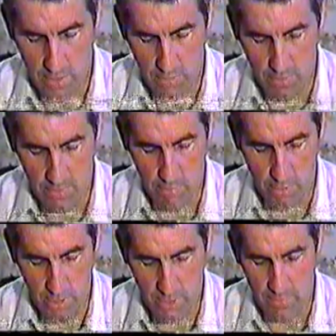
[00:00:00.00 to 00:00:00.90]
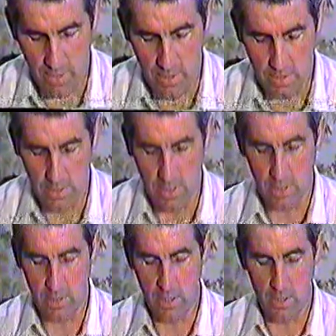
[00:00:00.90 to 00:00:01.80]
who lived where John Fowler is today,
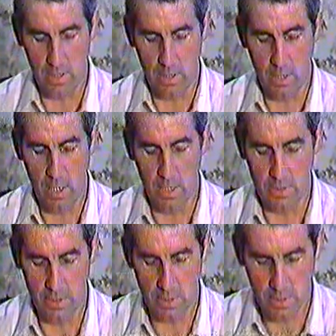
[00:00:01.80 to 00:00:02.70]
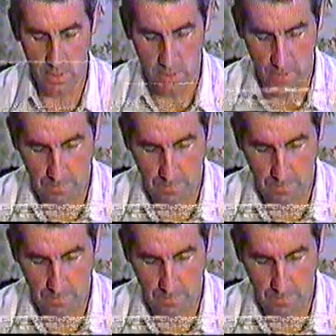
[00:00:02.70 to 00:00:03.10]
taught here as an assistant.